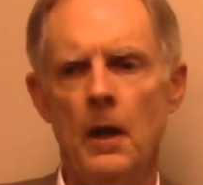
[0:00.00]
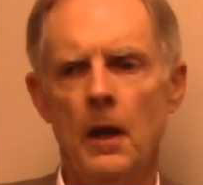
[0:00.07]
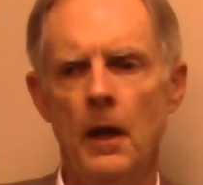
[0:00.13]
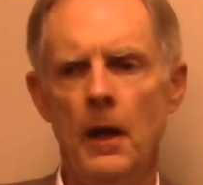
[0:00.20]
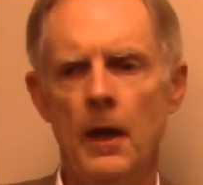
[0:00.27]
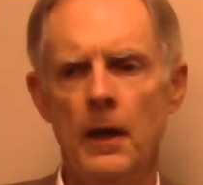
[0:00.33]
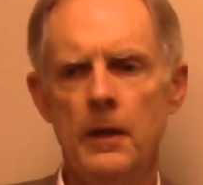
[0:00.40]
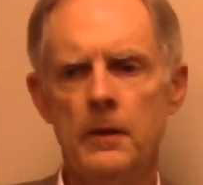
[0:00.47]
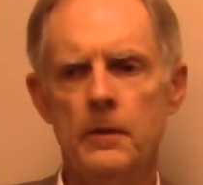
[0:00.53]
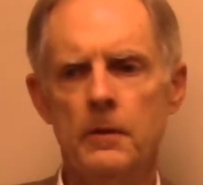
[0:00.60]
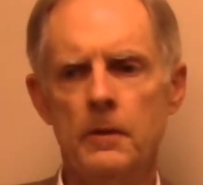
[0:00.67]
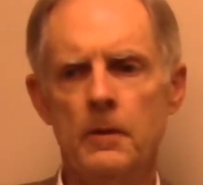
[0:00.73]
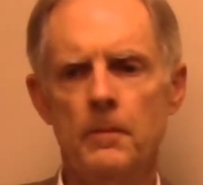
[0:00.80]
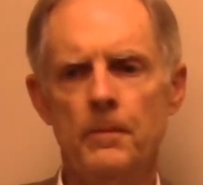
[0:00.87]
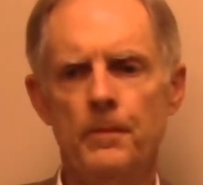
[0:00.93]

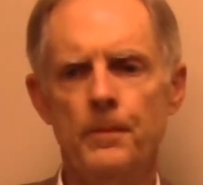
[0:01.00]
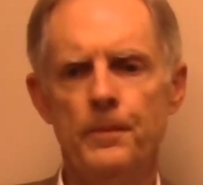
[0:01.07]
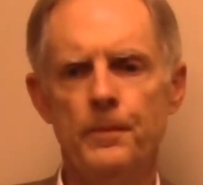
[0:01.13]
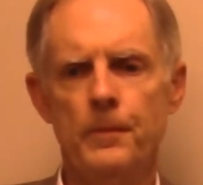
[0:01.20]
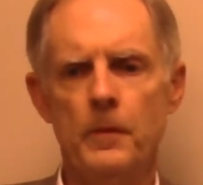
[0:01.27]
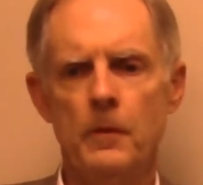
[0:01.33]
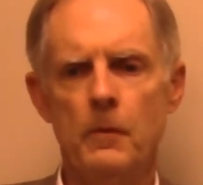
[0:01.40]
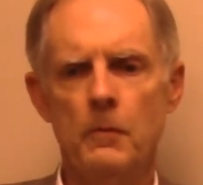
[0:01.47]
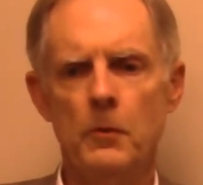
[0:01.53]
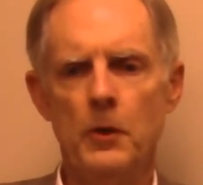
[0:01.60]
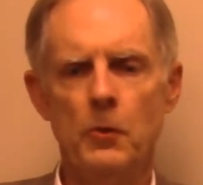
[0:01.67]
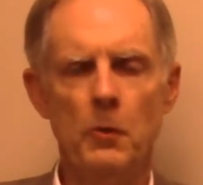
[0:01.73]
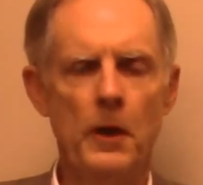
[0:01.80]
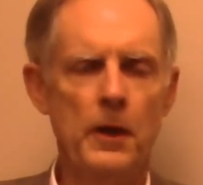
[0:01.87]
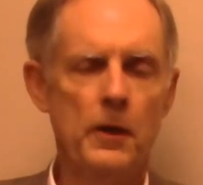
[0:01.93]
And we
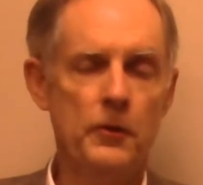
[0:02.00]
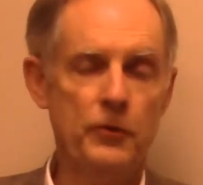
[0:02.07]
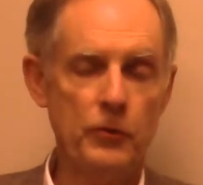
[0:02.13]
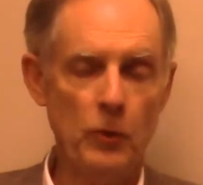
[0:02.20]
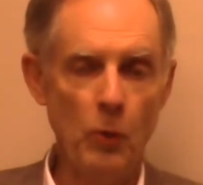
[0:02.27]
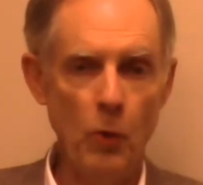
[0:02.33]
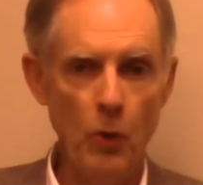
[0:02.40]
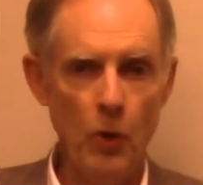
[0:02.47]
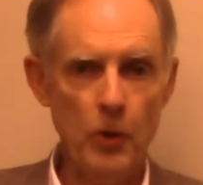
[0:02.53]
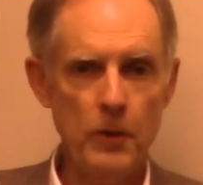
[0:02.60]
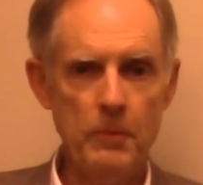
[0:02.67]
created a score,